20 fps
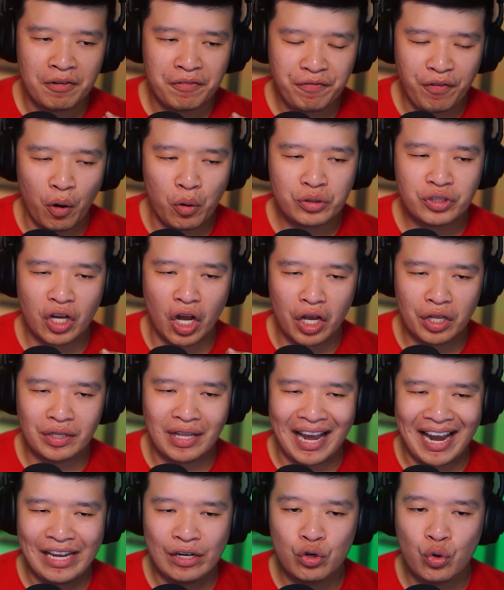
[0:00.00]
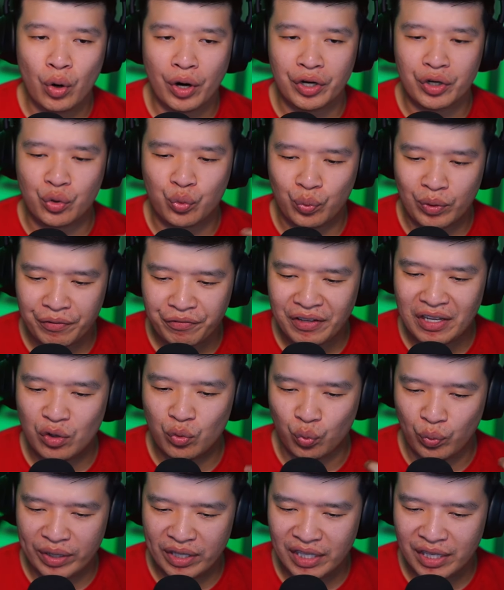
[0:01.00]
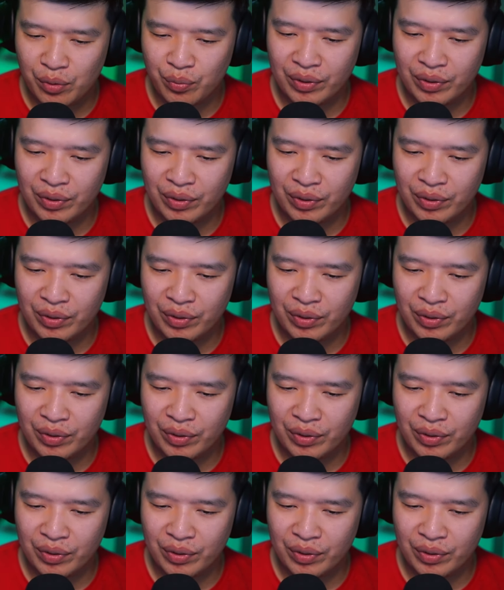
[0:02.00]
folks online who are grifting really,